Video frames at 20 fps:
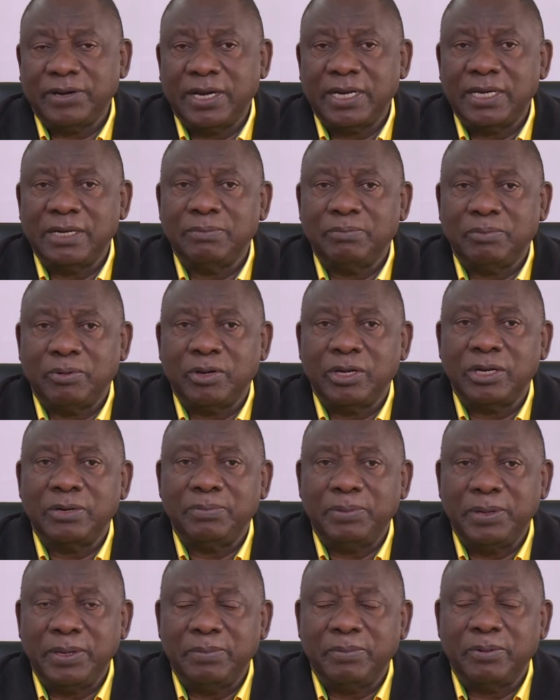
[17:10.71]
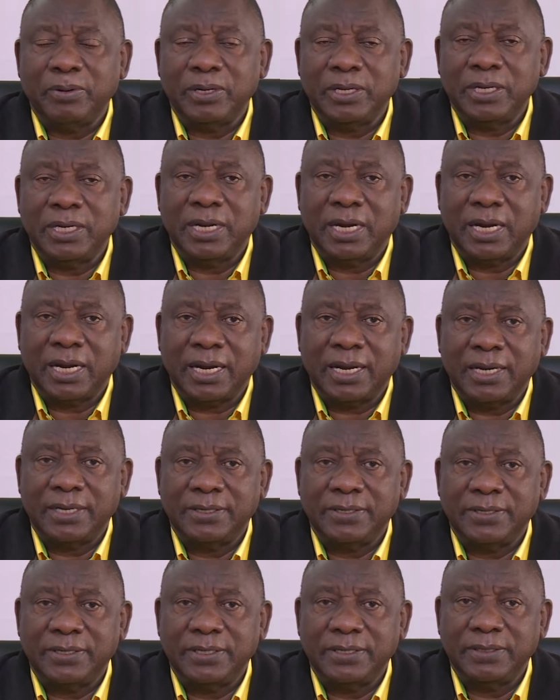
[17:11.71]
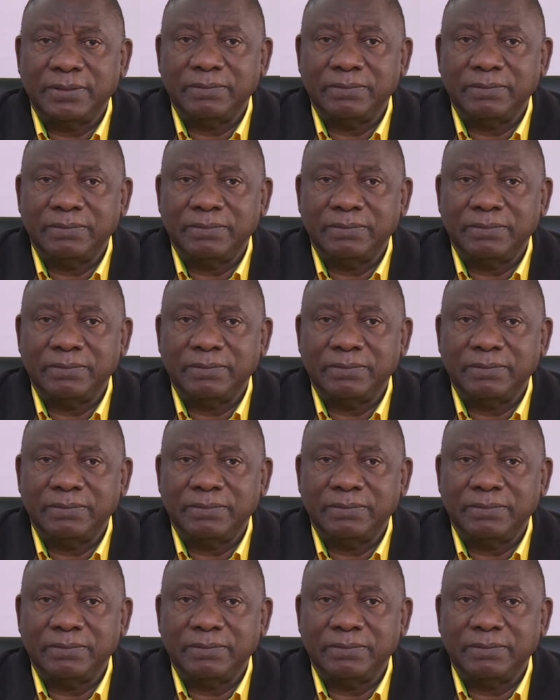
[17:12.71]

unemployed people in our country.